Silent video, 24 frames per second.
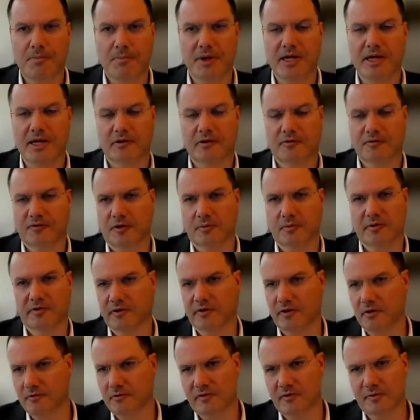be it from a
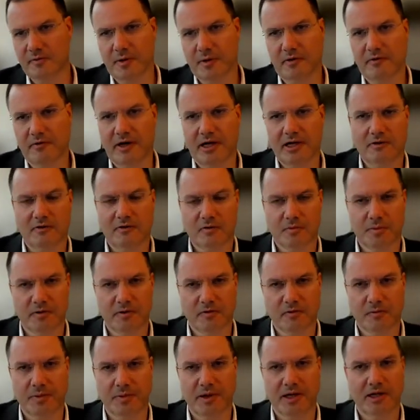service provider's
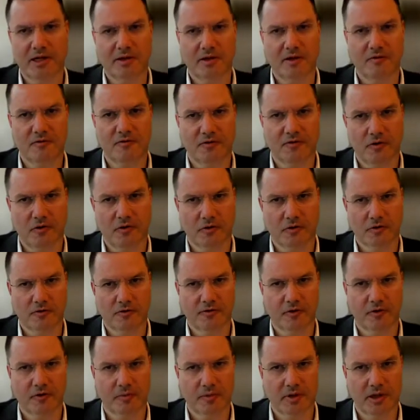perspective
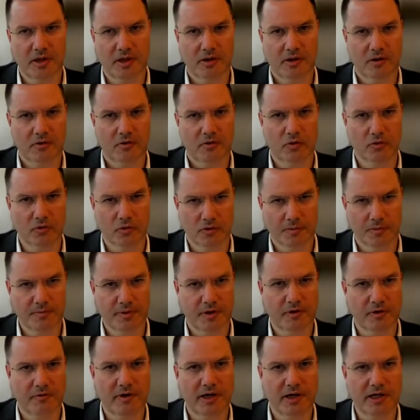or from a
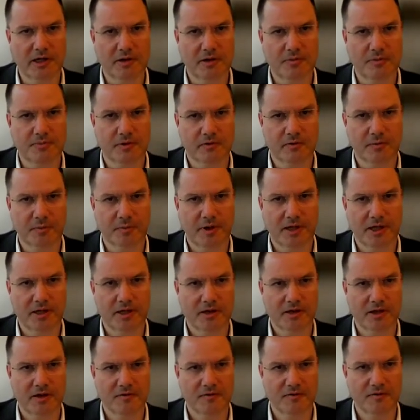tool provider
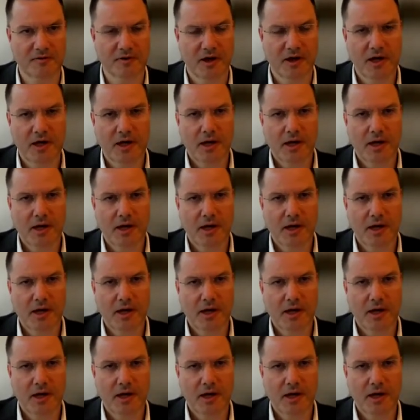perspective.